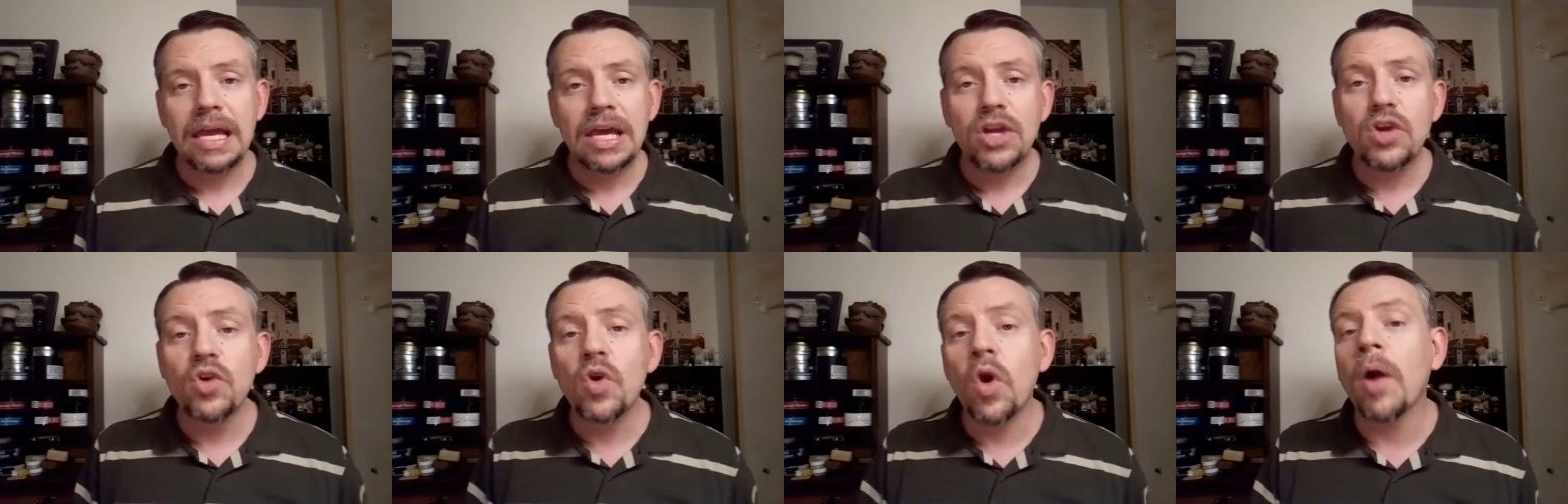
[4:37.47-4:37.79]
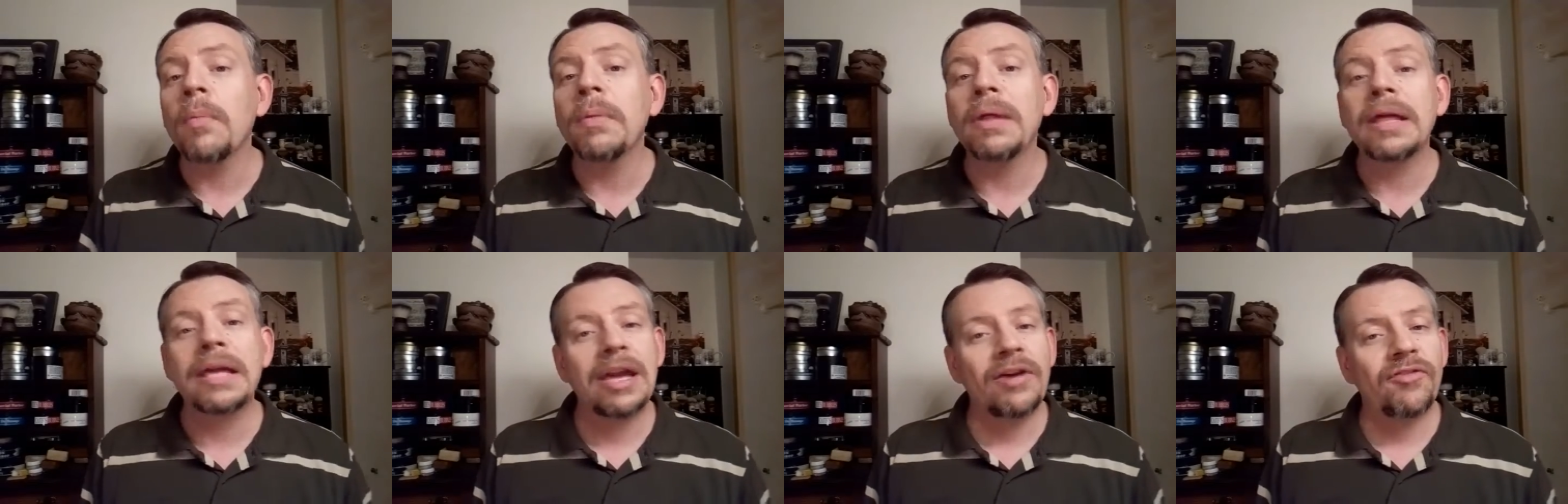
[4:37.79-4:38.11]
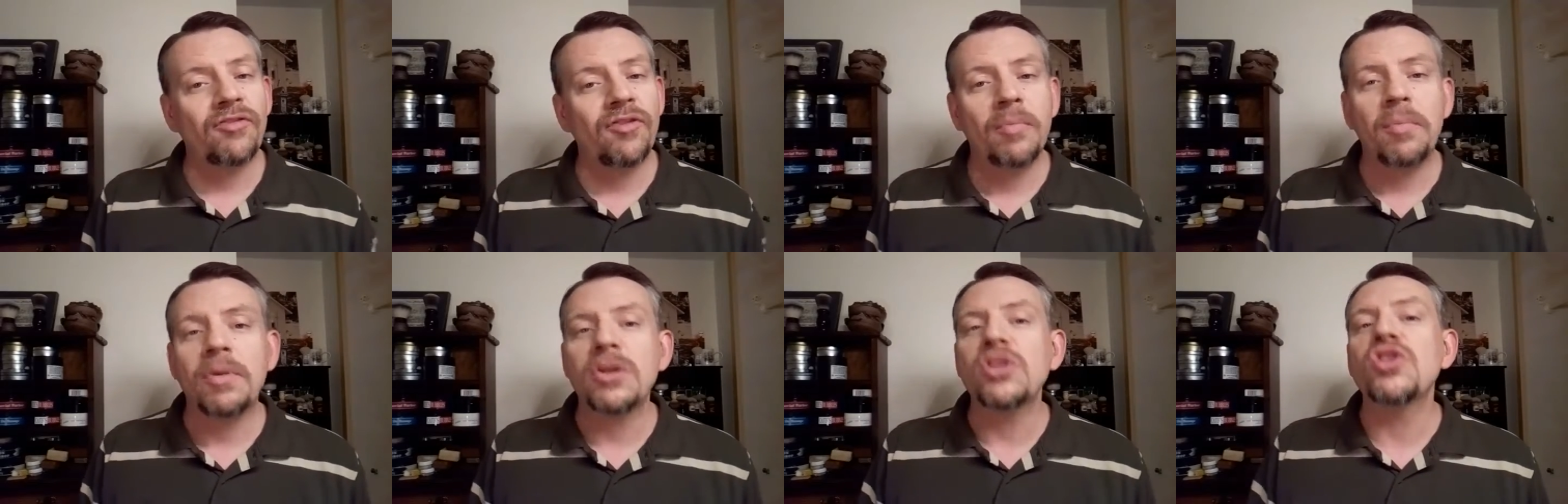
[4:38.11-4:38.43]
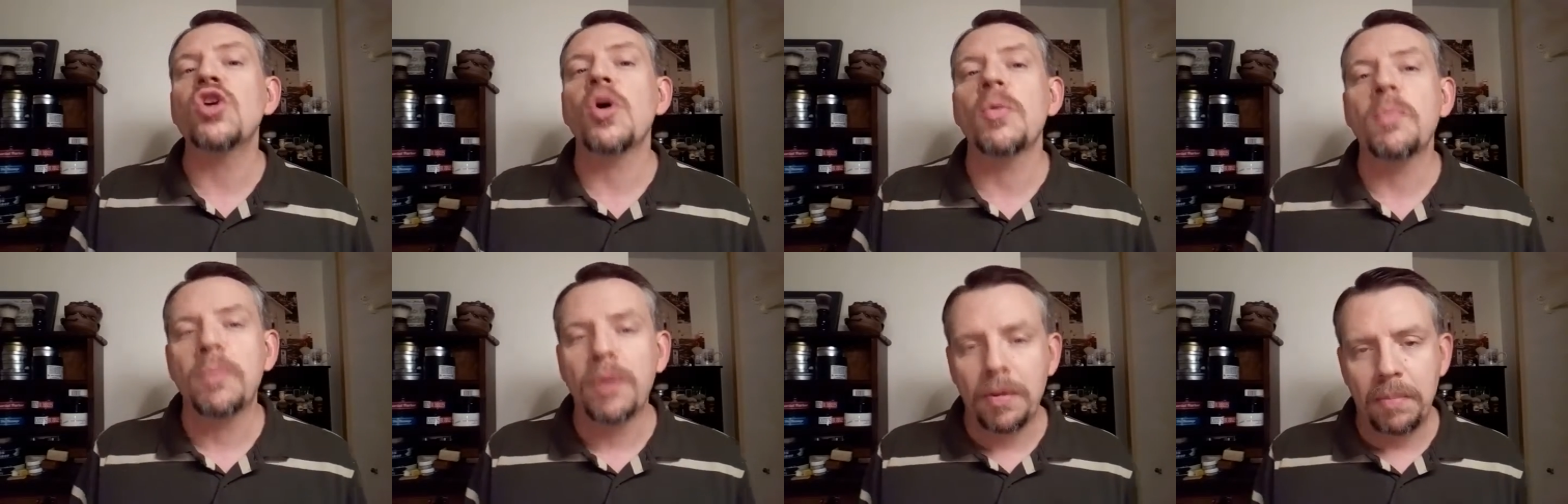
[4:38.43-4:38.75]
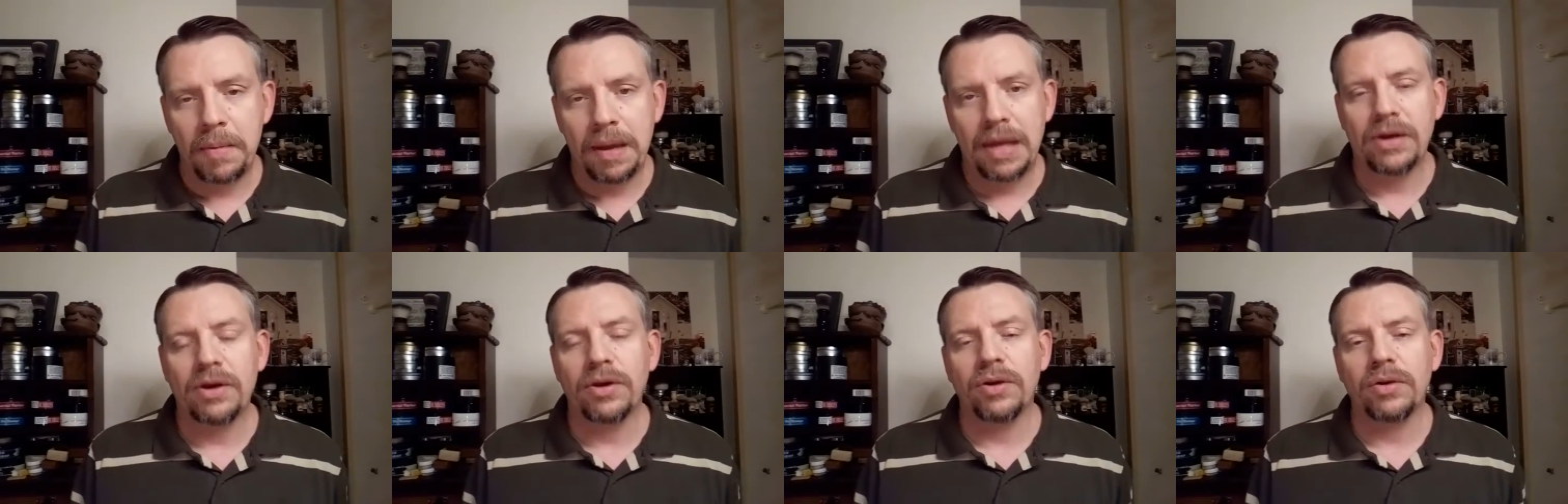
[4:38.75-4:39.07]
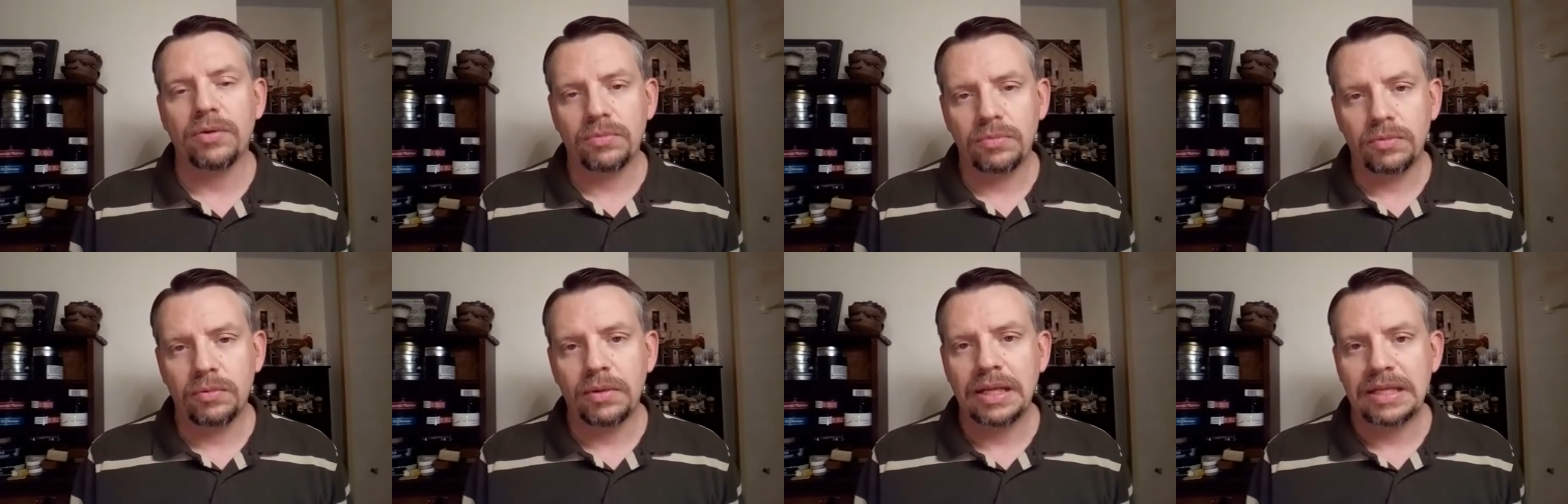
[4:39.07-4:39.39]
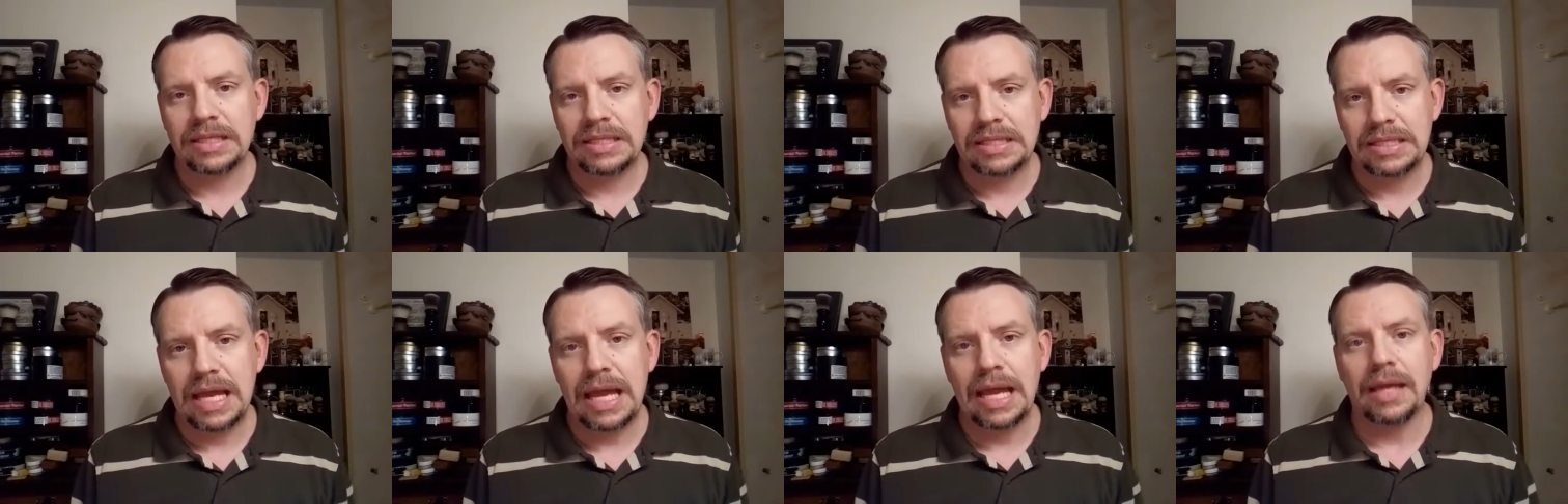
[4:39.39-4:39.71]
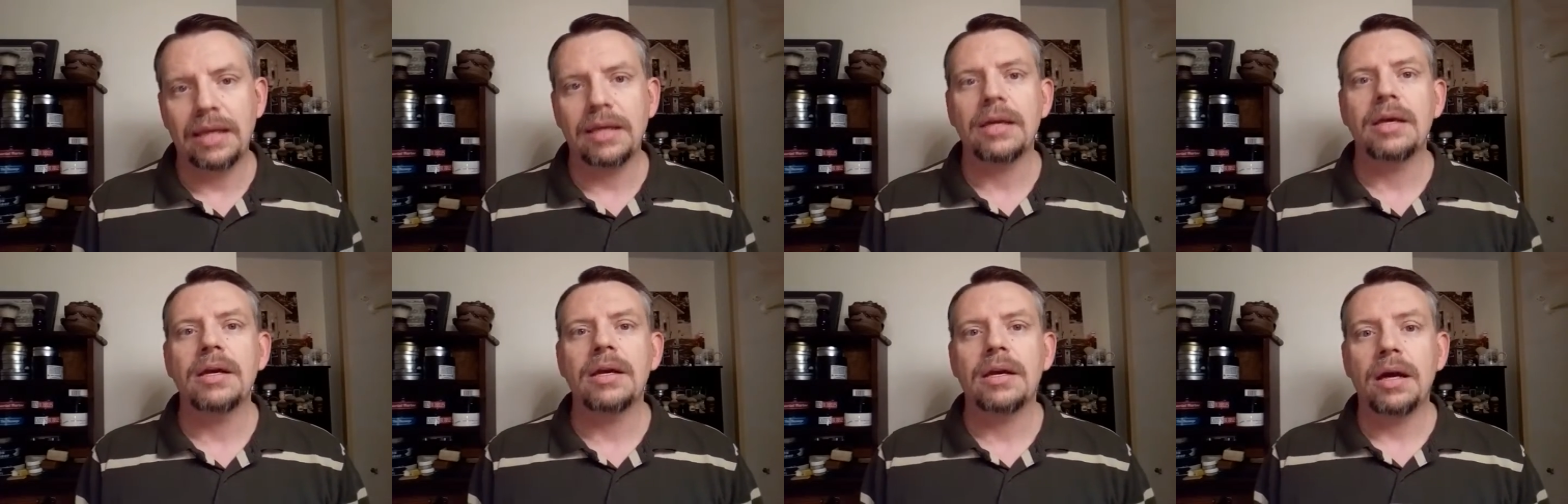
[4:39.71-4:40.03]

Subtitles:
normally get from a Soap Commander, let's say,